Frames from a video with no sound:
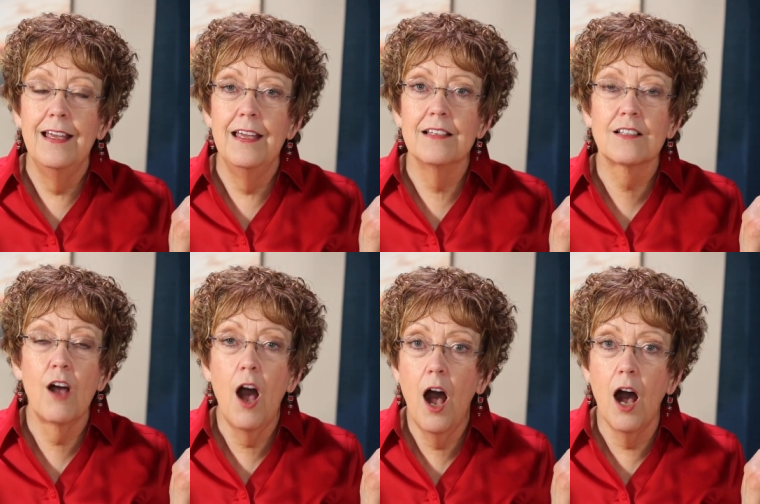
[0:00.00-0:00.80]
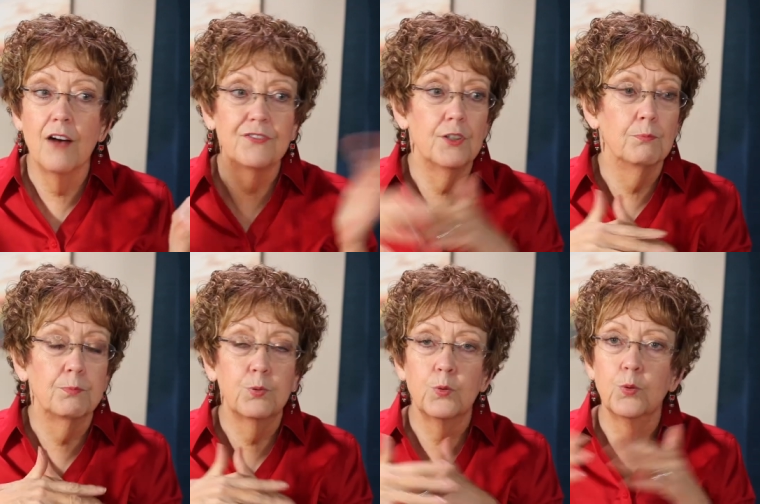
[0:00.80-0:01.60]
his cough
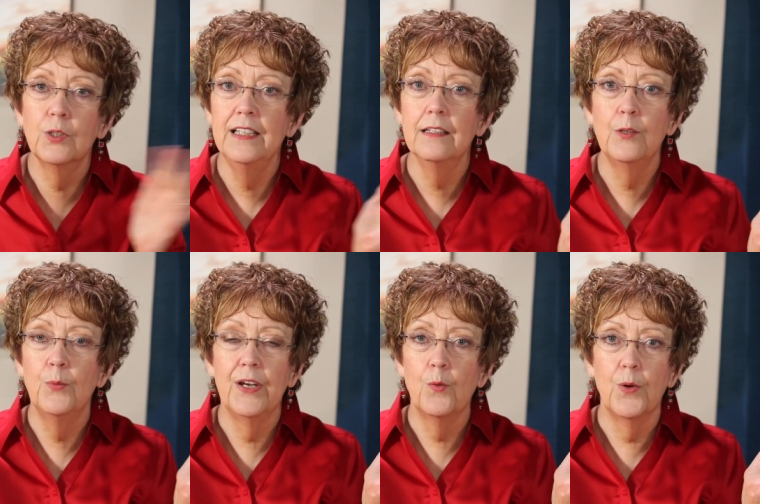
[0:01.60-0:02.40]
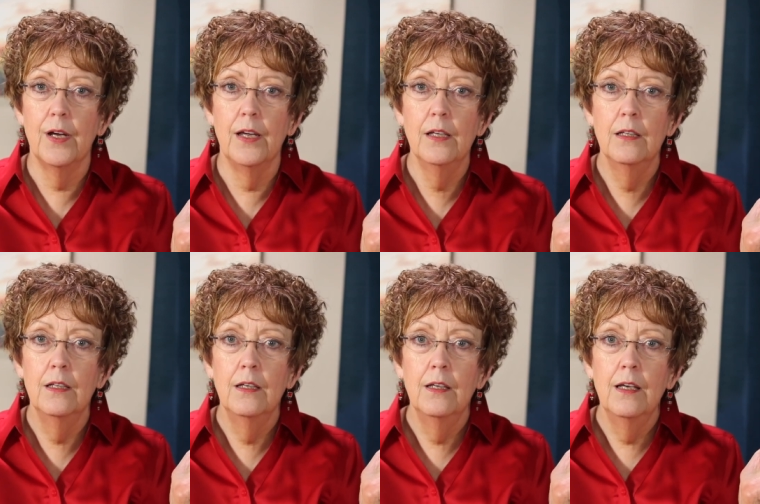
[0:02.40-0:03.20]
completely went away,
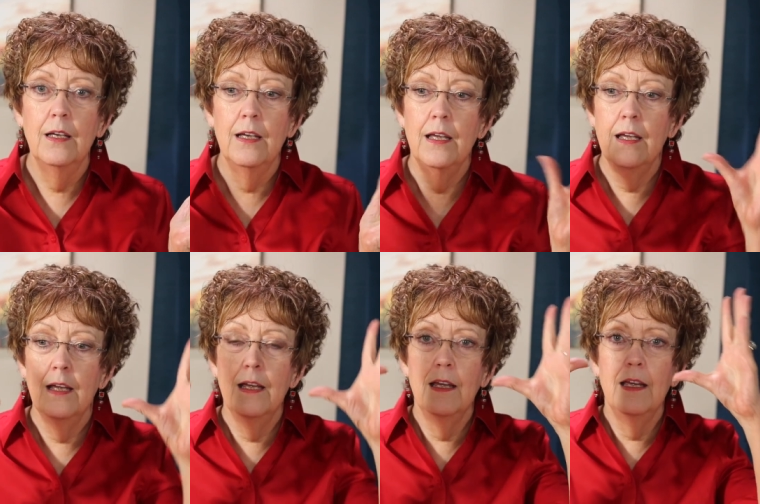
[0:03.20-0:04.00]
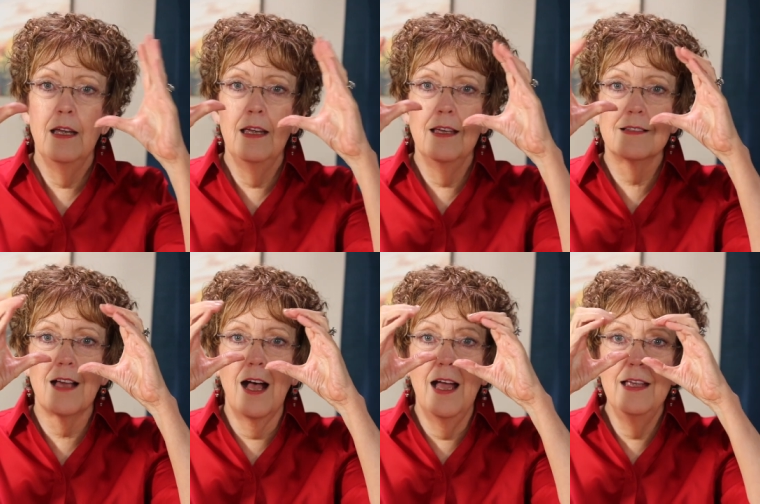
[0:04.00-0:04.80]
his
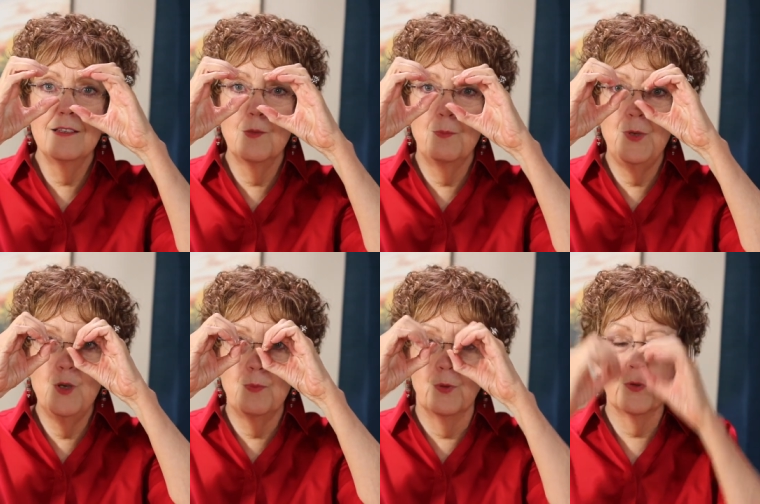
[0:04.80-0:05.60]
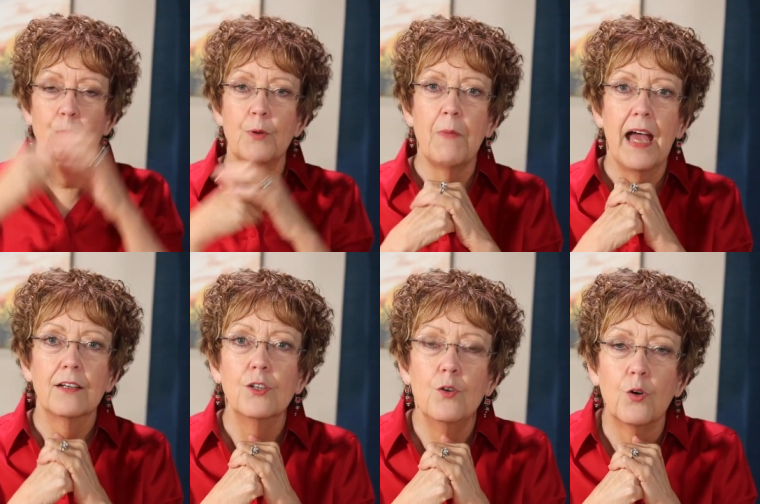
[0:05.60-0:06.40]
eyes and pupils went
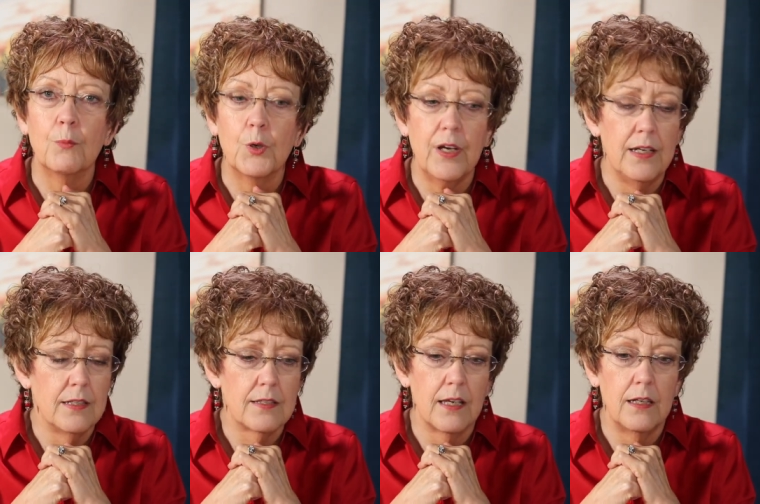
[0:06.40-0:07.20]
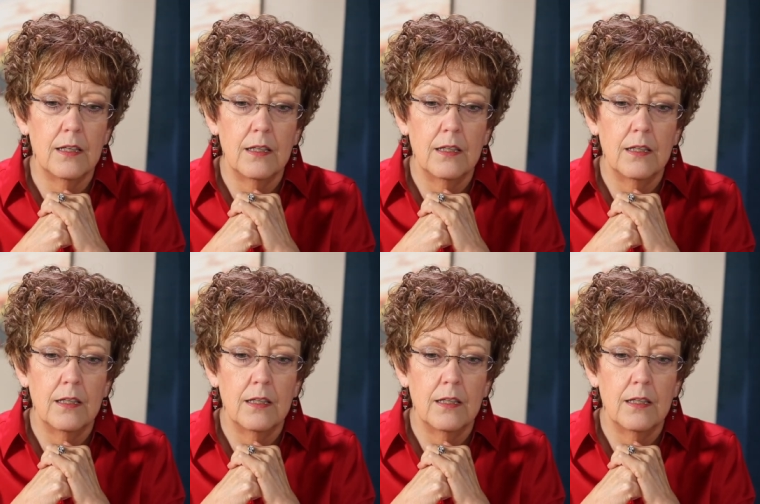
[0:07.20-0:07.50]
back to normal, and he said,